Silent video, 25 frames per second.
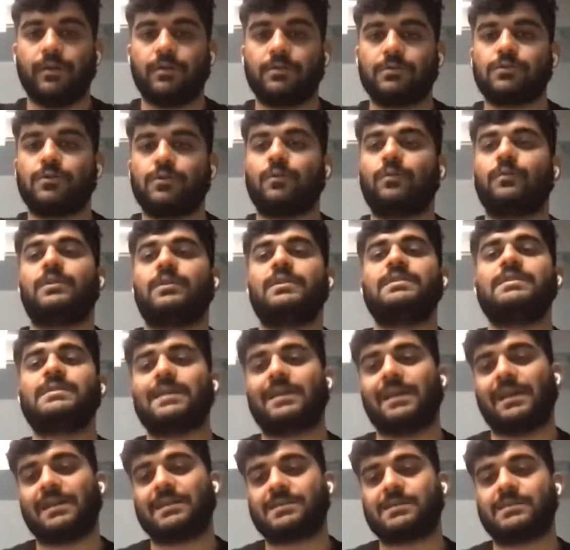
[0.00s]
So these
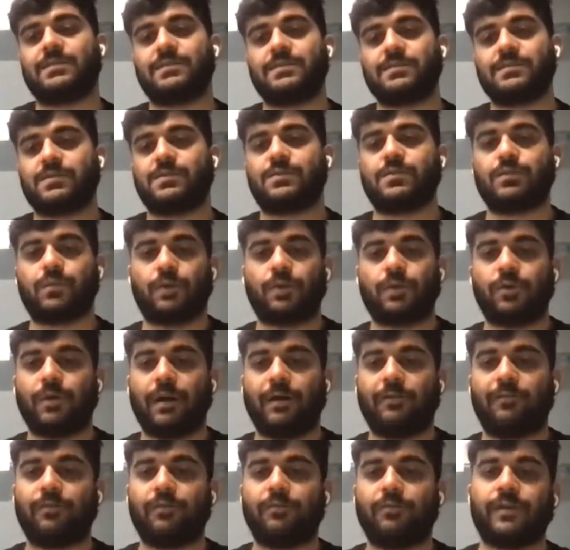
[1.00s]
clusters is what you
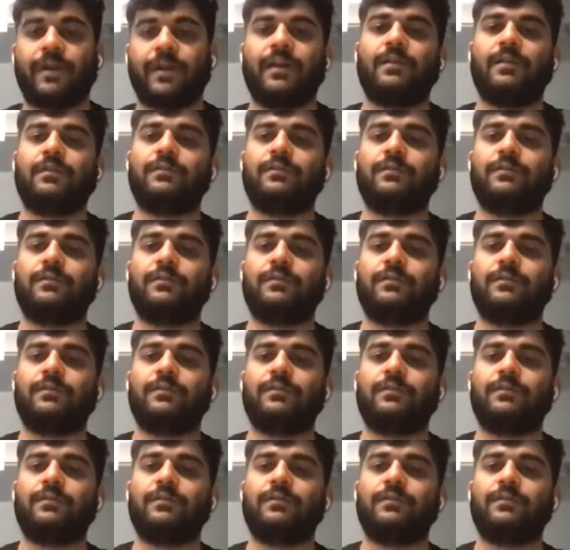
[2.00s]
have to find.